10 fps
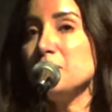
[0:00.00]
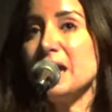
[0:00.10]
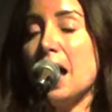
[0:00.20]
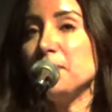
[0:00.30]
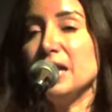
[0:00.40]
to
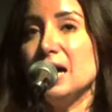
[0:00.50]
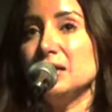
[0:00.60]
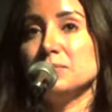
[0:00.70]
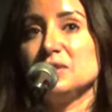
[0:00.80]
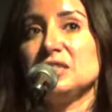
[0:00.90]
be up in
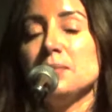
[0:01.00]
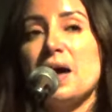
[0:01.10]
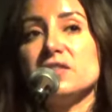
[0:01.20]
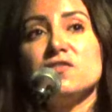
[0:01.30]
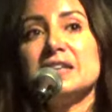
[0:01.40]
arms
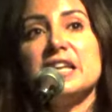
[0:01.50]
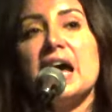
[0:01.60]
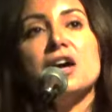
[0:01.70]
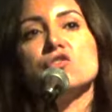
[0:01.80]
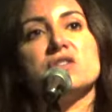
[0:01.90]
about the fact
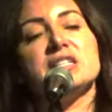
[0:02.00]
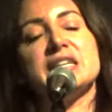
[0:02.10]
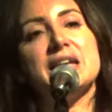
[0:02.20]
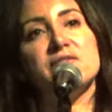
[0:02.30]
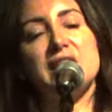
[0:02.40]
that
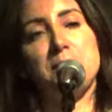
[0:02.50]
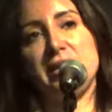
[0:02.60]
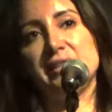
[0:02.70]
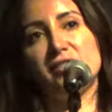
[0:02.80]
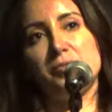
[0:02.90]
110 of their
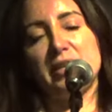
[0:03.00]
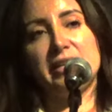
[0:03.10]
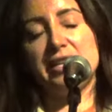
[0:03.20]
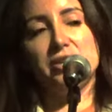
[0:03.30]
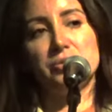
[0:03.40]
peers have been
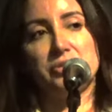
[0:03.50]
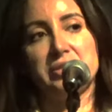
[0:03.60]
killed.